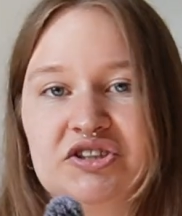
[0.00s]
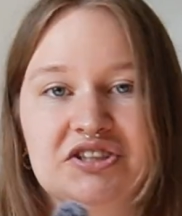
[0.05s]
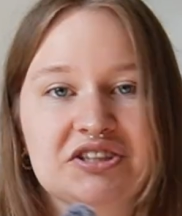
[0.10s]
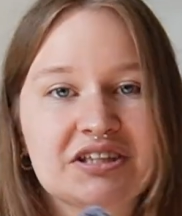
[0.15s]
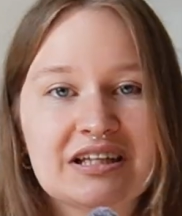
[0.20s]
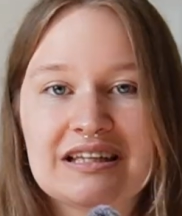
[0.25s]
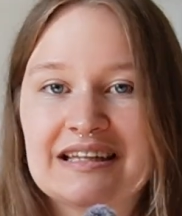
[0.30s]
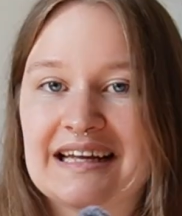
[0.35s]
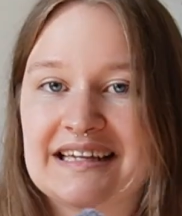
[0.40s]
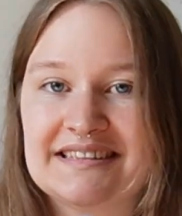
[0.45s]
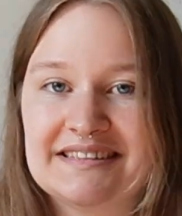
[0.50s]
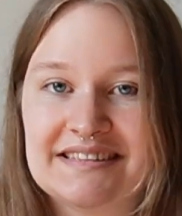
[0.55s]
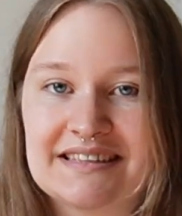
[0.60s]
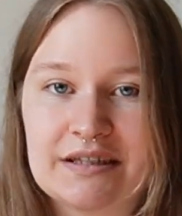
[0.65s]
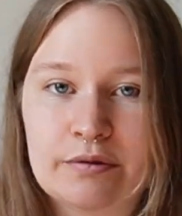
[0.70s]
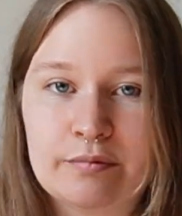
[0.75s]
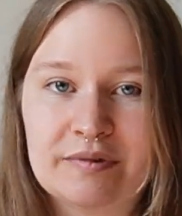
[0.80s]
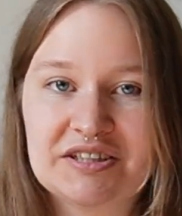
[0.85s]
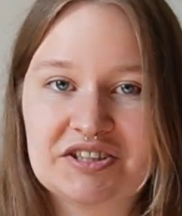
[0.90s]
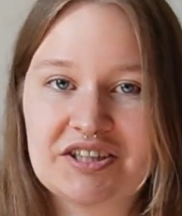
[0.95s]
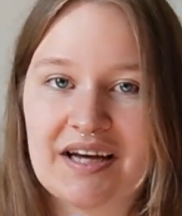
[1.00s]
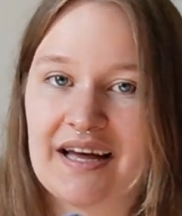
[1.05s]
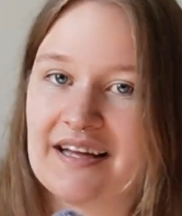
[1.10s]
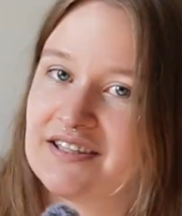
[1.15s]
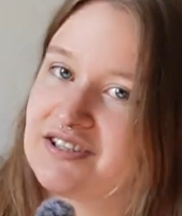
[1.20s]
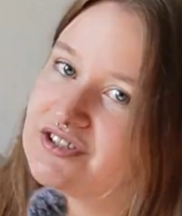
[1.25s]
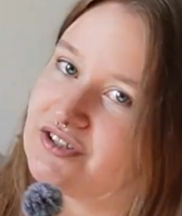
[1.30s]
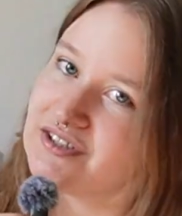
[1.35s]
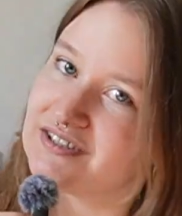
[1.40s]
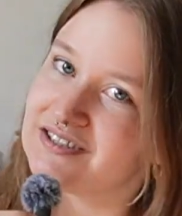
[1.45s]
just classic witch hat.
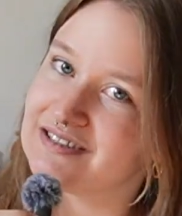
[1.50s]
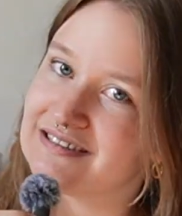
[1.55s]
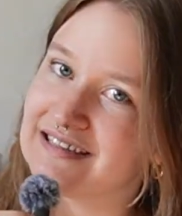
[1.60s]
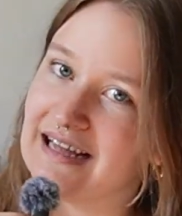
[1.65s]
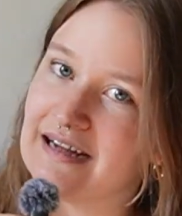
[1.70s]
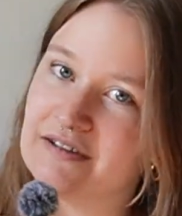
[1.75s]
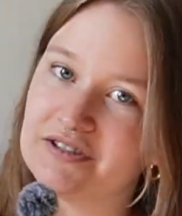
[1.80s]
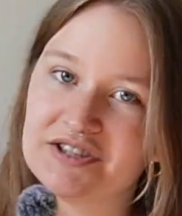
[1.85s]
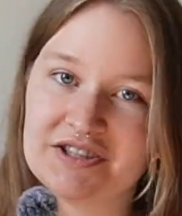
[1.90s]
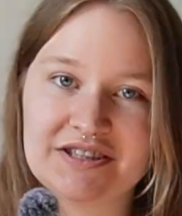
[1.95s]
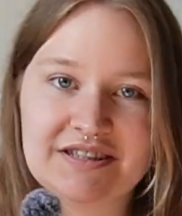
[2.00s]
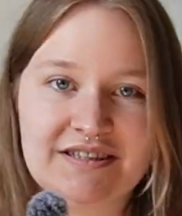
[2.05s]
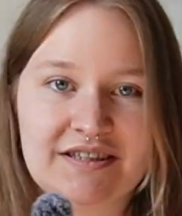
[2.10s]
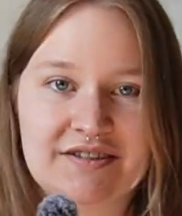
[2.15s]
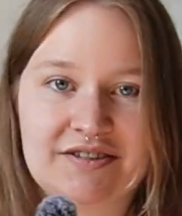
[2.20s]
It's not slouchy,